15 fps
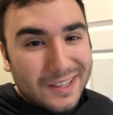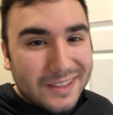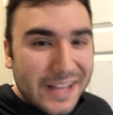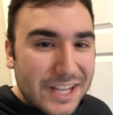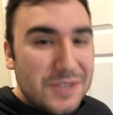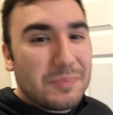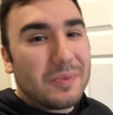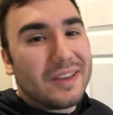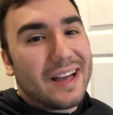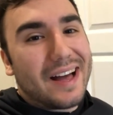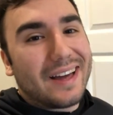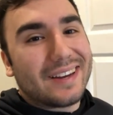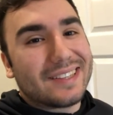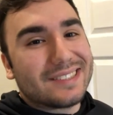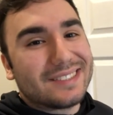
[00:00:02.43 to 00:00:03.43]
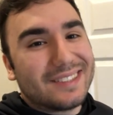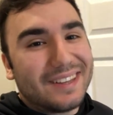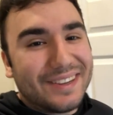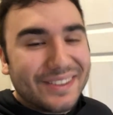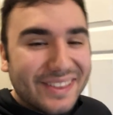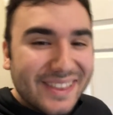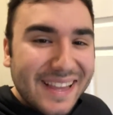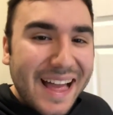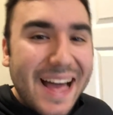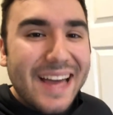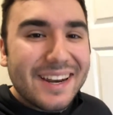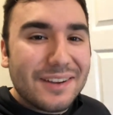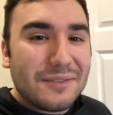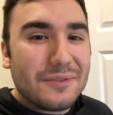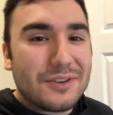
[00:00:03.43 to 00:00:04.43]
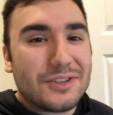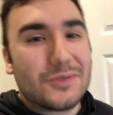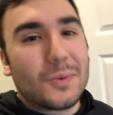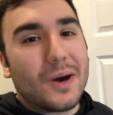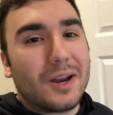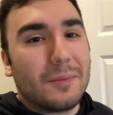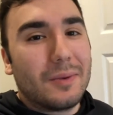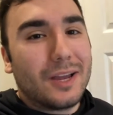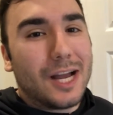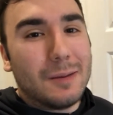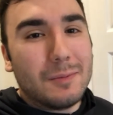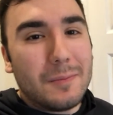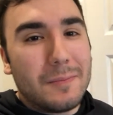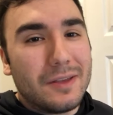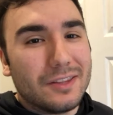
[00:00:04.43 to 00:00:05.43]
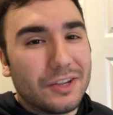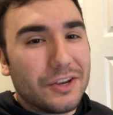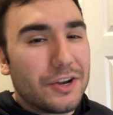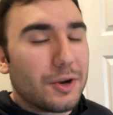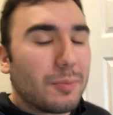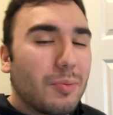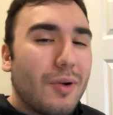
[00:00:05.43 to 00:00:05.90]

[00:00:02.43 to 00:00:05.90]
Let's be honest. A lot of us want to become a millionaire.